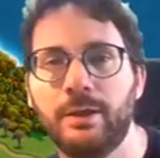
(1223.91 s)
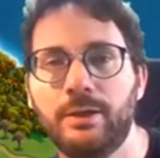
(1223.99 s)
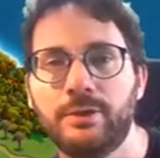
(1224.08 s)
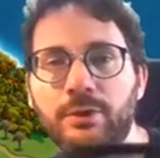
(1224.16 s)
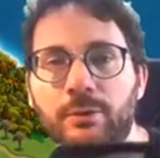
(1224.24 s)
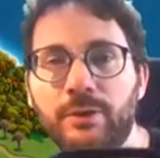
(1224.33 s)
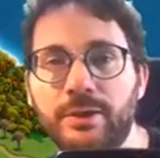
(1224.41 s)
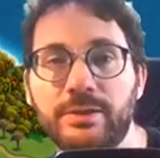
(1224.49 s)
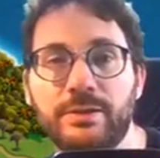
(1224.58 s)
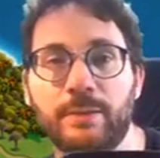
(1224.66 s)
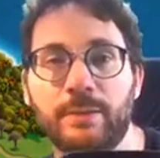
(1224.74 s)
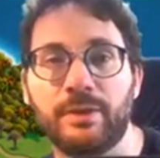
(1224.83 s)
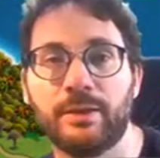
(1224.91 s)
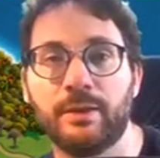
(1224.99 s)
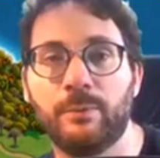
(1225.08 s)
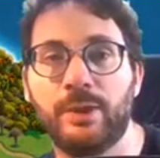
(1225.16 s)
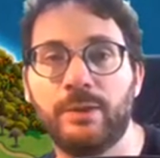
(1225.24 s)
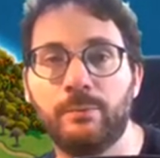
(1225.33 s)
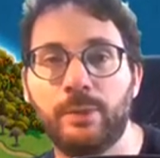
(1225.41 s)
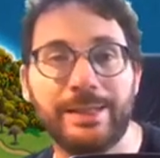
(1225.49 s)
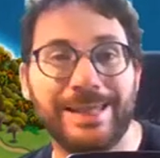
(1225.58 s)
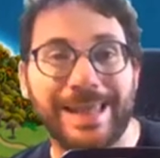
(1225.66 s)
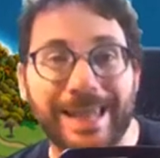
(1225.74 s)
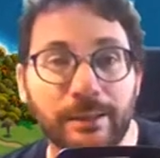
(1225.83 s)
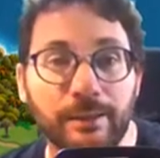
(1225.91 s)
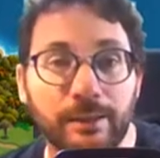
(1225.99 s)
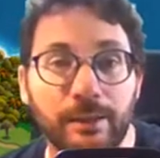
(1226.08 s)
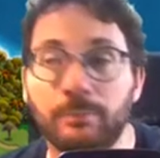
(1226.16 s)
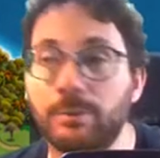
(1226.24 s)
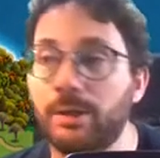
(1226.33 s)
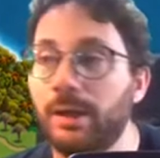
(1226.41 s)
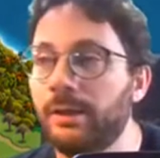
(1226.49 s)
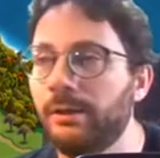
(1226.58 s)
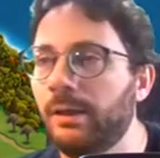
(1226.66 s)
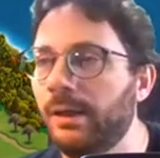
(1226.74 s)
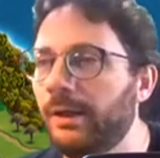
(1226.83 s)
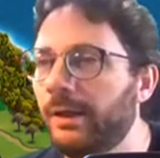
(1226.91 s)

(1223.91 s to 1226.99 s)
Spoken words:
So this is something that we can't keep. And